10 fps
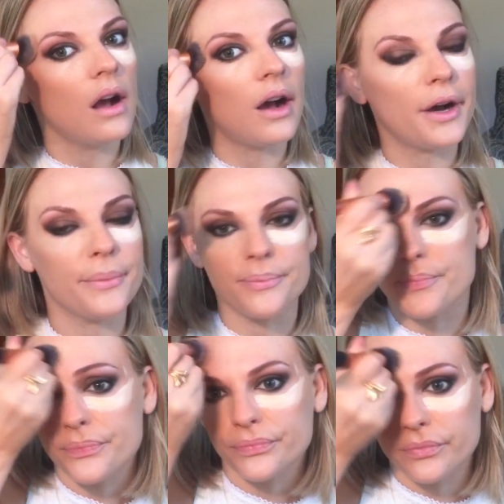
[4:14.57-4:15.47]

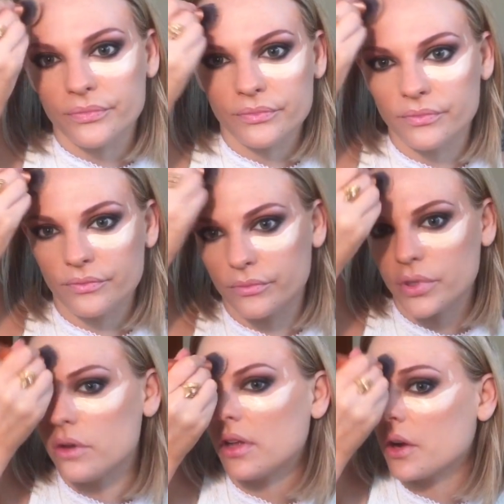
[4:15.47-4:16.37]
um,
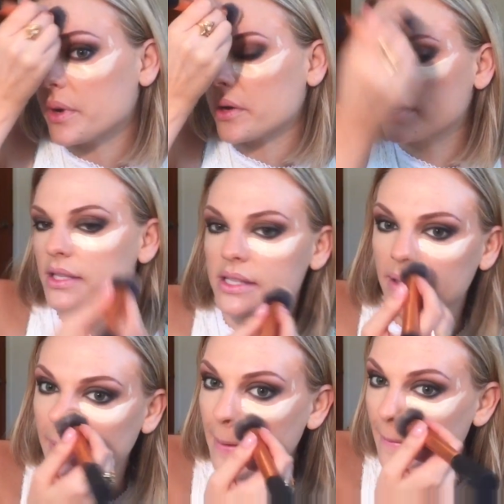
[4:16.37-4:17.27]
Pro Longwear
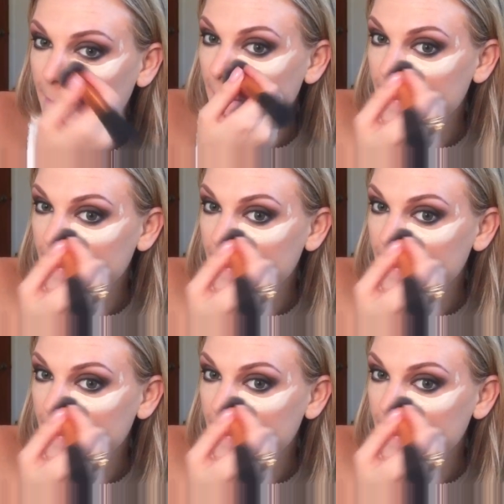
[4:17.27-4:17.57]
Concealer.